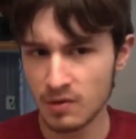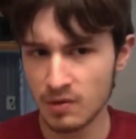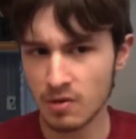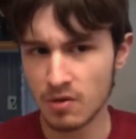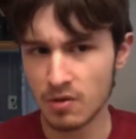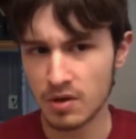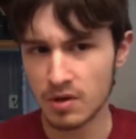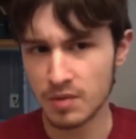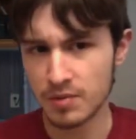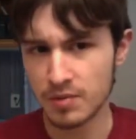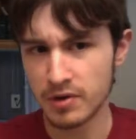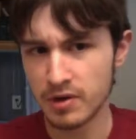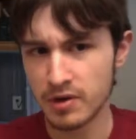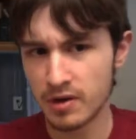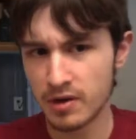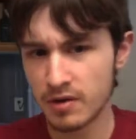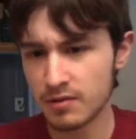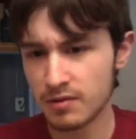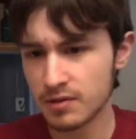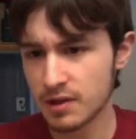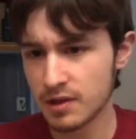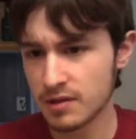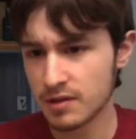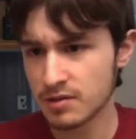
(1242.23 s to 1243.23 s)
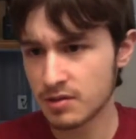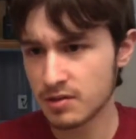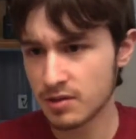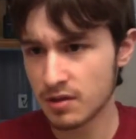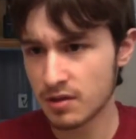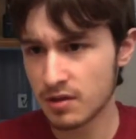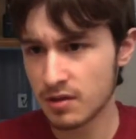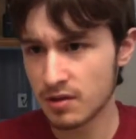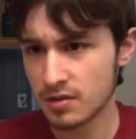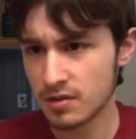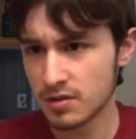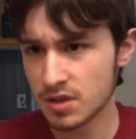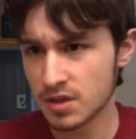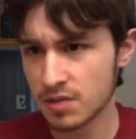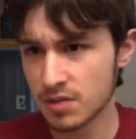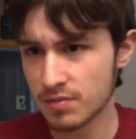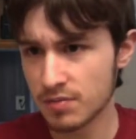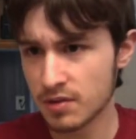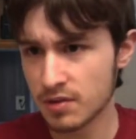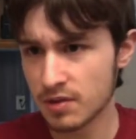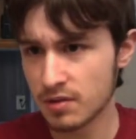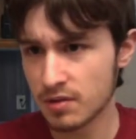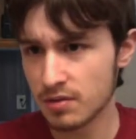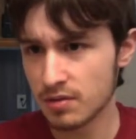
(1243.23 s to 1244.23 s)
going up and down. That's
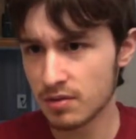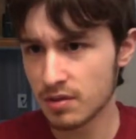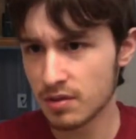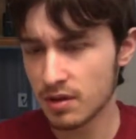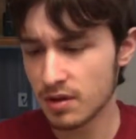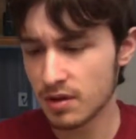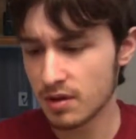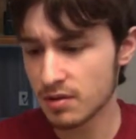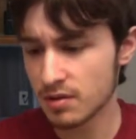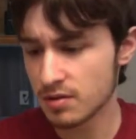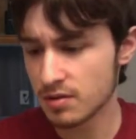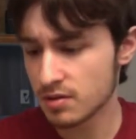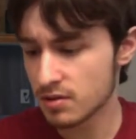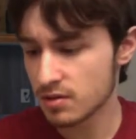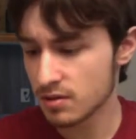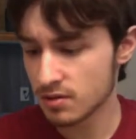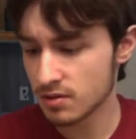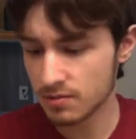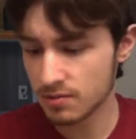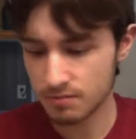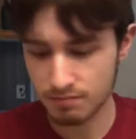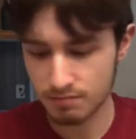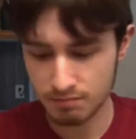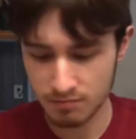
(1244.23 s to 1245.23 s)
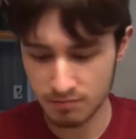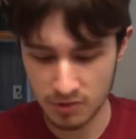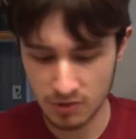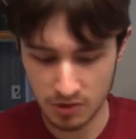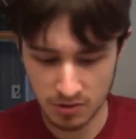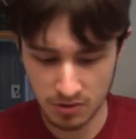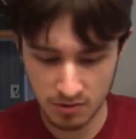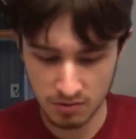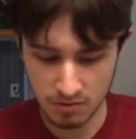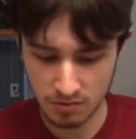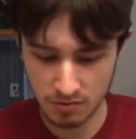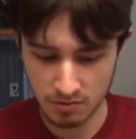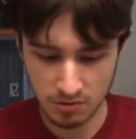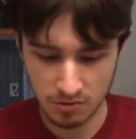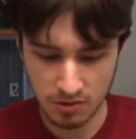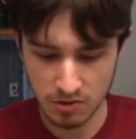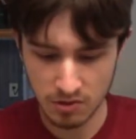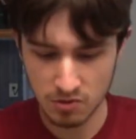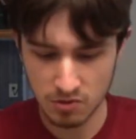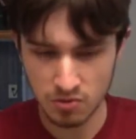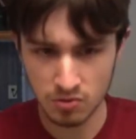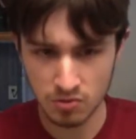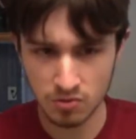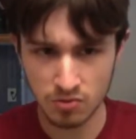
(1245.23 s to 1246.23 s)
something that I can
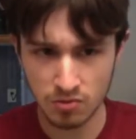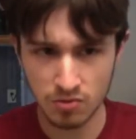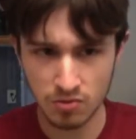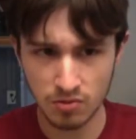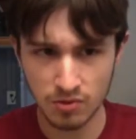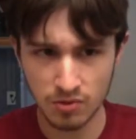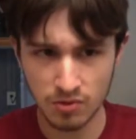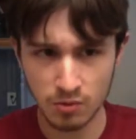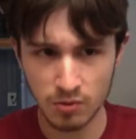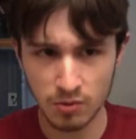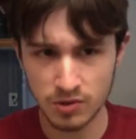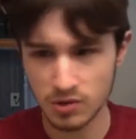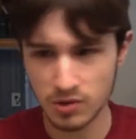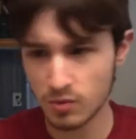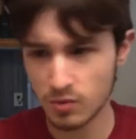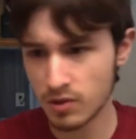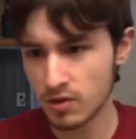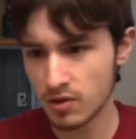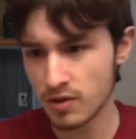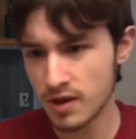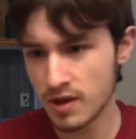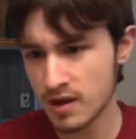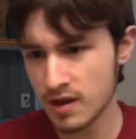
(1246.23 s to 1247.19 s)
get used to only once in a while.